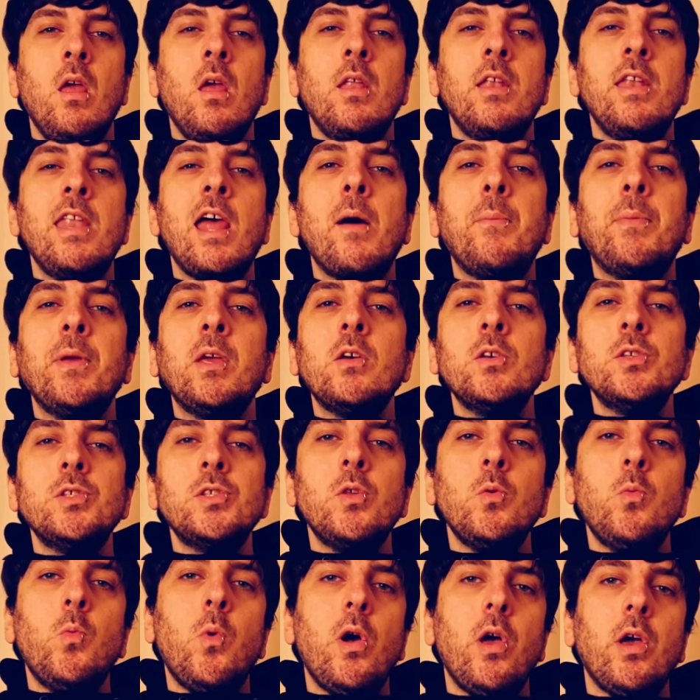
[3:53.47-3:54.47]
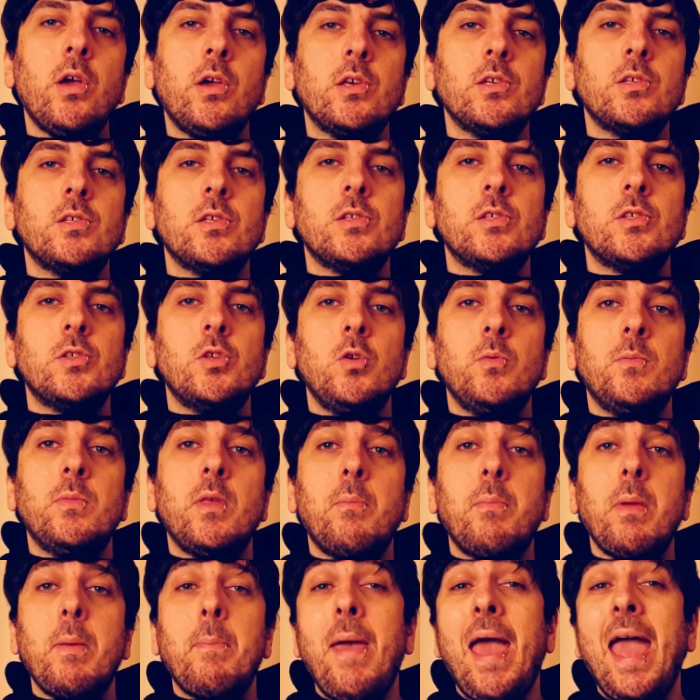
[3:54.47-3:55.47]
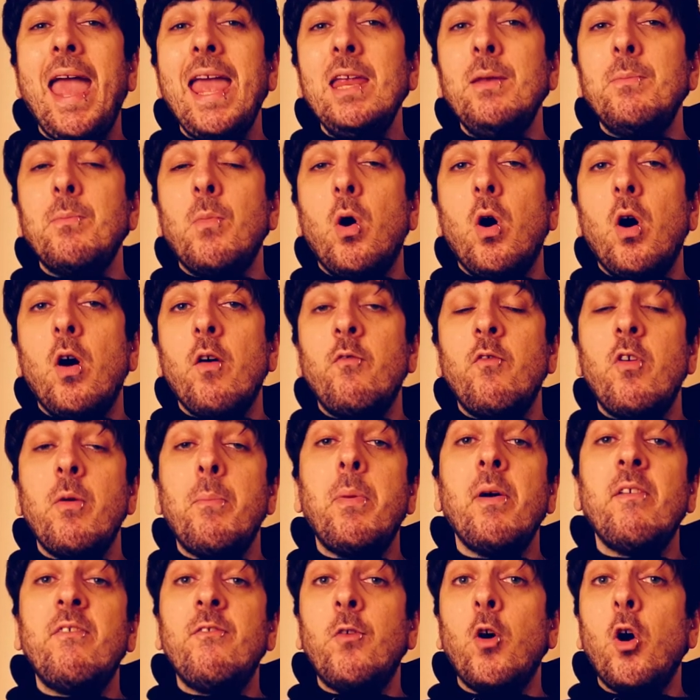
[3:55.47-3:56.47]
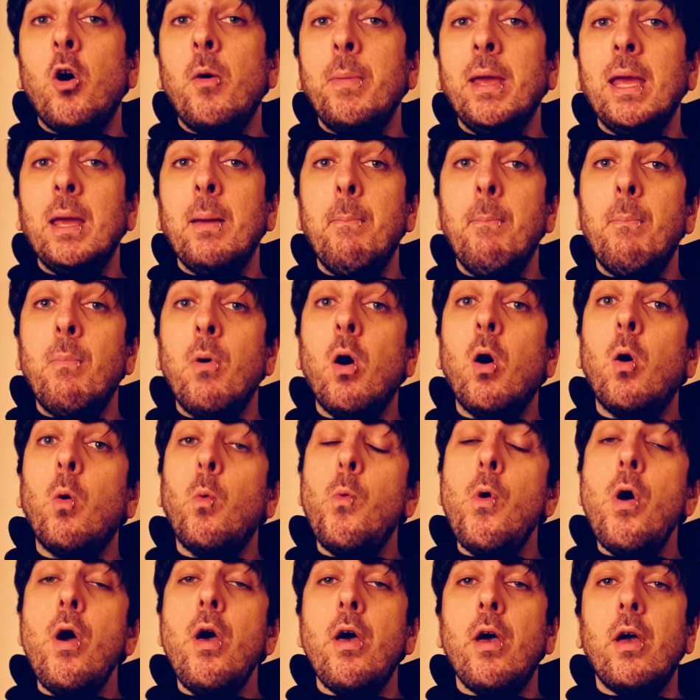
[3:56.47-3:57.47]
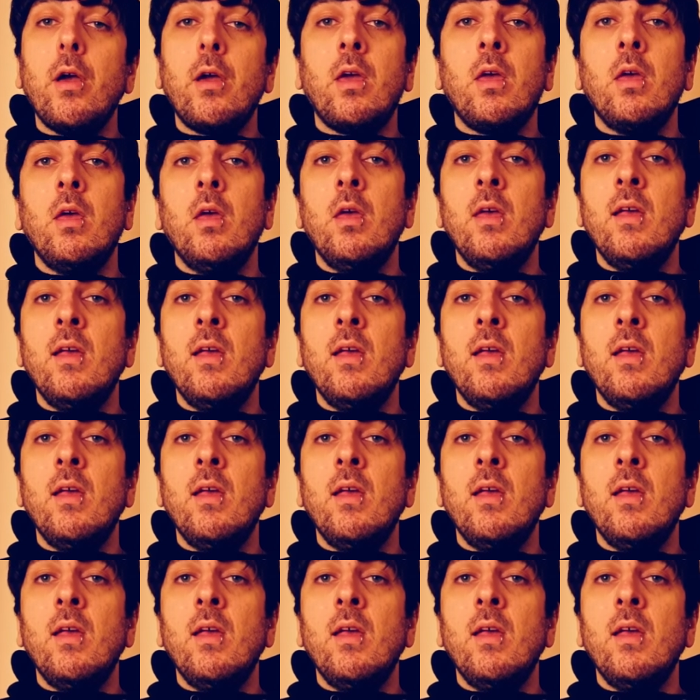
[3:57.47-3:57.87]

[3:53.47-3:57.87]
Now, because the workers assume they'll be paid more for performing more work,